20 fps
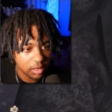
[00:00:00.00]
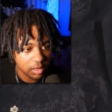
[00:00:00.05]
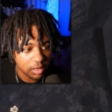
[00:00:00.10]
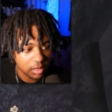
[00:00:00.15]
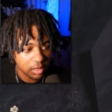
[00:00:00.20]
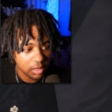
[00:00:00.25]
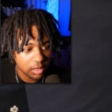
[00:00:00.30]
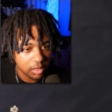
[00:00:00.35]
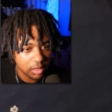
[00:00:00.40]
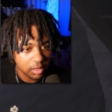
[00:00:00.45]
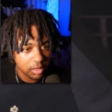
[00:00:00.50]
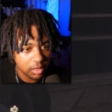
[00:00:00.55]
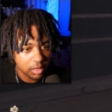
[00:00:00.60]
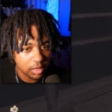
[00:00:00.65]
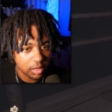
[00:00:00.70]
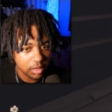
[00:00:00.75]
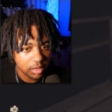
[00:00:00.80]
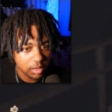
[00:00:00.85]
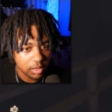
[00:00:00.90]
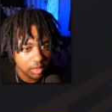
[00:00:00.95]
Bro, I hate
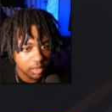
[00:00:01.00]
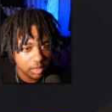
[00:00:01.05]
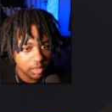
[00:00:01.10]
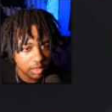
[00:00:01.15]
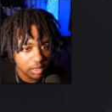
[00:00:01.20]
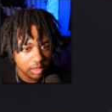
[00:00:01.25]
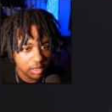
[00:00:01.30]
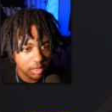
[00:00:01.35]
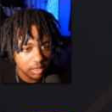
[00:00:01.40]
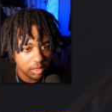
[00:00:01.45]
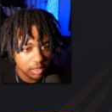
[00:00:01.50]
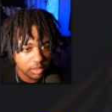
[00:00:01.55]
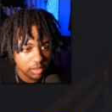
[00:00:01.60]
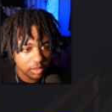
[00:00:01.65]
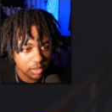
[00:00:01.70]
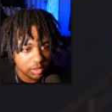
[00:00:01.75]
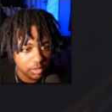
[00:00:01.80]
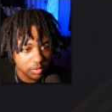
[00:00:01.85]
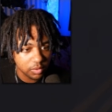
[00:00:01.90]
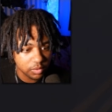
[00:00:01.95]
those monsters, bro.
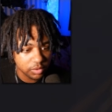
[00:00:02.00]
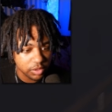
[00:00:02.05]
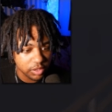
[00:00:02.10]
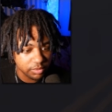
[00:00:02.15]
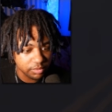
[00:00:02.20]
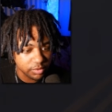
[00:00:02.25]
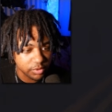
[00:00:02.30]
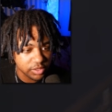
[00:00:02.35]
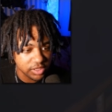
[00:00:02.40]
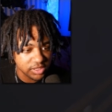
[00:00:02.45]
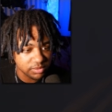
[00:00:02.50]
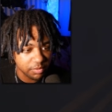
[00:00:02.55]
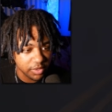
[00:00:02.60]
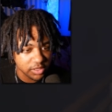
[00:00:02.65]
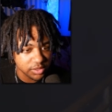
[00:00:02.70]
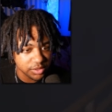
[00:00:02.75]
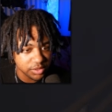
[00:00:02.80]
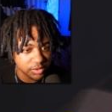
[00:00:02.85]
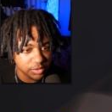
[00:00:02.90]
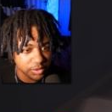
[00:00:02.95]
Dude, them, these
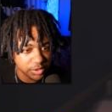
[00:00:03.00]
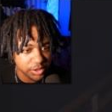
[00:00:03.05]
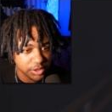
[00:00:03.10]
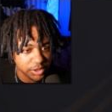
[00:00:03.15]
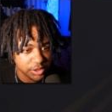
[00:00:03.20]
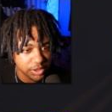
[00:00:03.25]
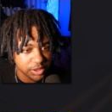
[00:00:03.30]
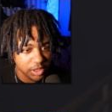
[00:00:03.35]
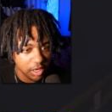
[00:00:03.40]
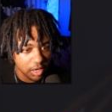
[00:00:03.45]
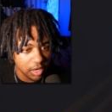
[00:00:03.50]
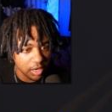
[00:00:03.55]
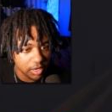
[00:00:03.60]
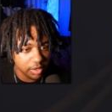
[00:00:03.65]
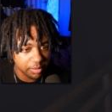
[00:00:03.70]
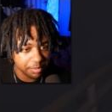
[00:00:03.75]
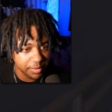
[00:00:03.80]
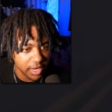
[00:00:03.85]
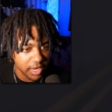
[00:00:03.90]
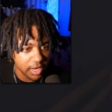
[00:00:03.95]
monsters suck,
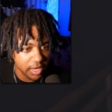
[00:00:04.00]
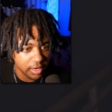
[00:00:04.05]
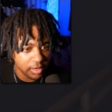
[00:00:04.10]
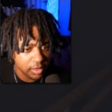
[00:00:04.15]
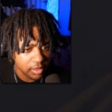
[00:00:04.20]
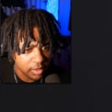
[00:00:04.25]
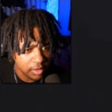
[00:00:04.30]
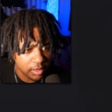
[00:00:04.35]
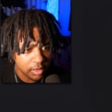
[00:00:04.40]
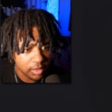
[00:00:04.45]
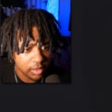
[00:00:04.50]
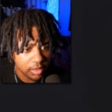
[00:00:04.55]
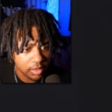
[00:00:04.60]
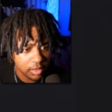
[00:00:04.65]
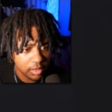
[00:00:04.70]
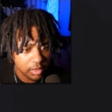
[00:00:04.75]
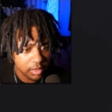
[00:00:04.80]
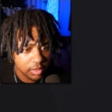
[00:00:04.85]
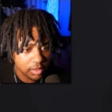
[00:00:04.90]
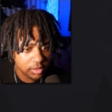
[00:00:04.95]
man.
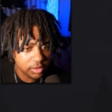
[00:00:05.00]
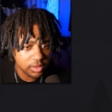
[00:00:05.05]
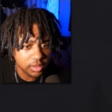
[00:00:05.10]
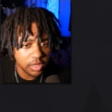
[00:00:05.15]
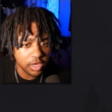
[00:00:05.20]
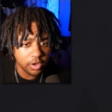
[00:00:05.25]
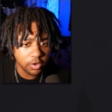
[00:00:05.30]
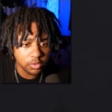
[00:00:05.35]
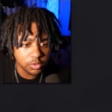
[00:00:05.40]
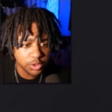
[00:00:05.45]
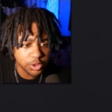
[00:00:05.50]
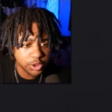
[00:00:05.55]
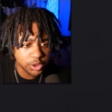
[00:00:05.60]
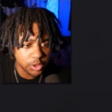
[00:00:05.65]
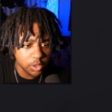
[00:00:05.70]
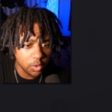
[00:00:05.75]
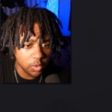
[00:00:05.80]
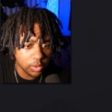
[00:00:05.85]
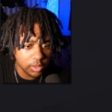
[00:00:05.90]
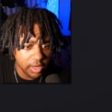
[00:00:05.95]
They are
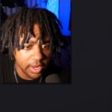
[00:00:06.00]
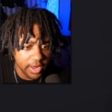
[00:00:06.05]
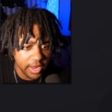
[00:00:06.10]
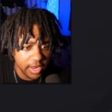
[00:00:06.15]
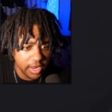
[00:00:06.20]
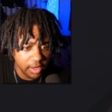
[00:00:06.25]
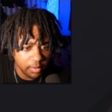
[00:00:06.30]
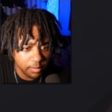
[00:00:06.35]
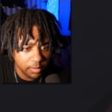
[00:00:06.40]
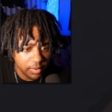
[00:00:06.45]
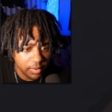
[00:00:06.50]
so lame.